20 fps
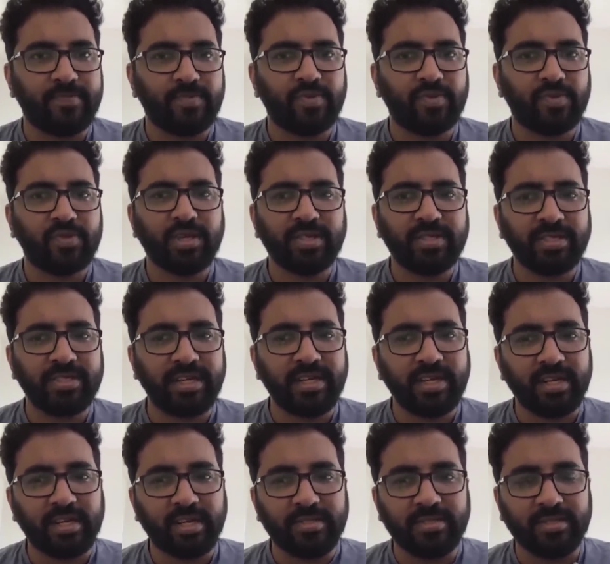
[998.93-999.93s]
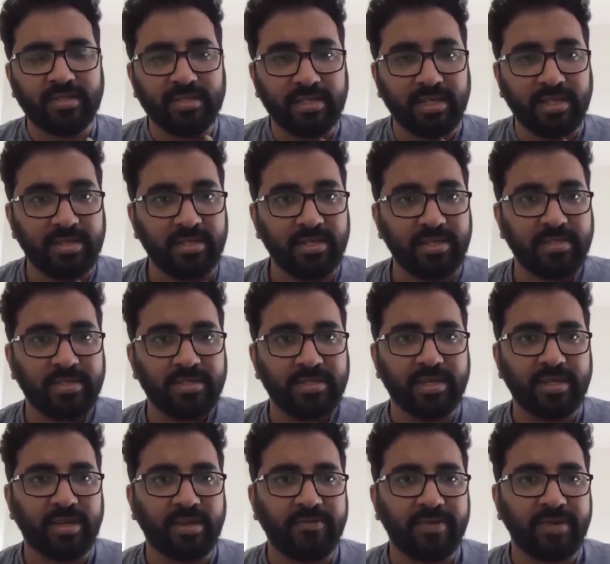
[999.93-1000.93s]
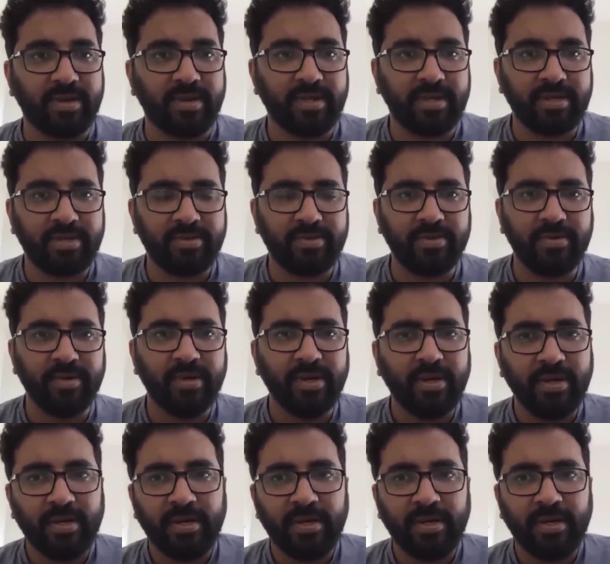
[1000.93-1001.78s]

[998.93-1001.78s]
There's a general, gen there's a general fear that, you know,